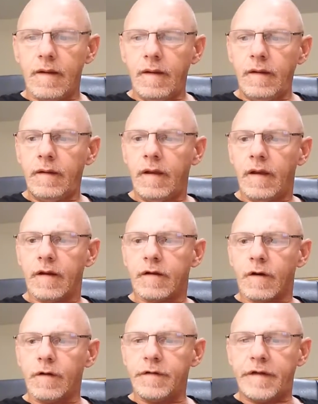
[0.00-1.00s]

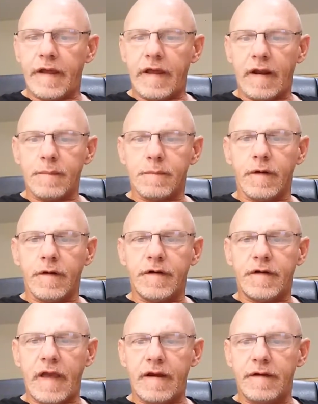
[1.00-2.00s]
encouraged anti-British
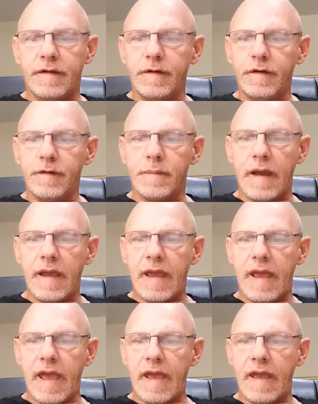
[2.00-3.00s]
attitude by
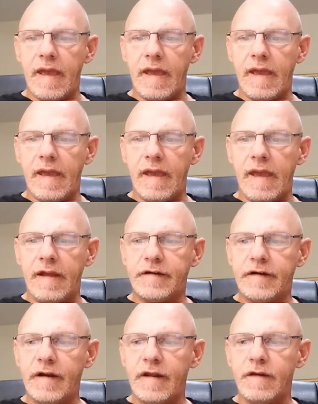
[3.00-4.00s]
etching
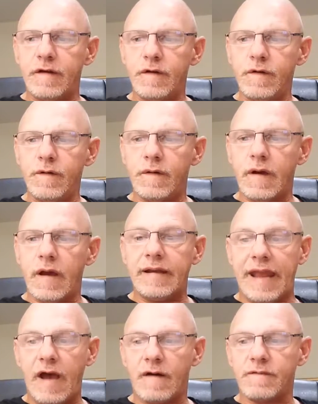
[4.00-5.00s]
a
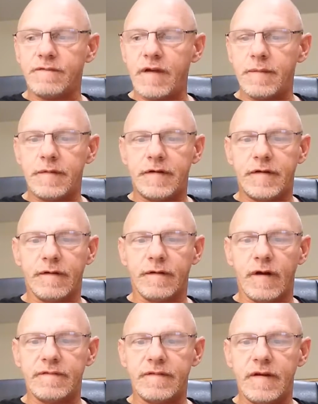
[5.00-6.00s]
now famous
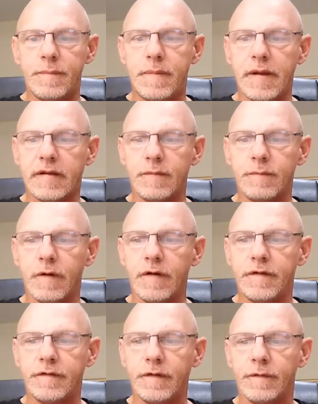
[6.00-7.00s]
engraving depicting British
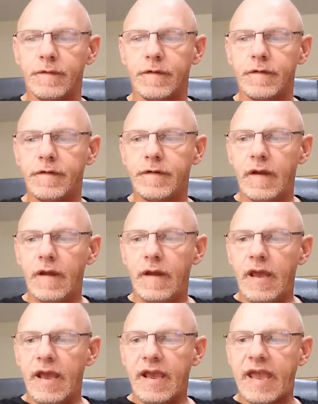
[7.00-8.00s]
soldiers
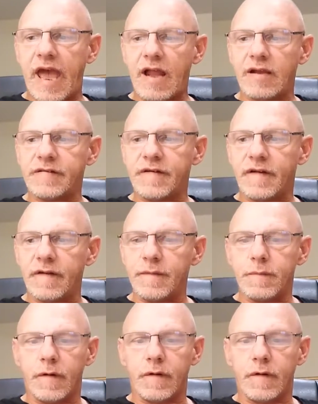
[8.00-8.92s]
callously murdering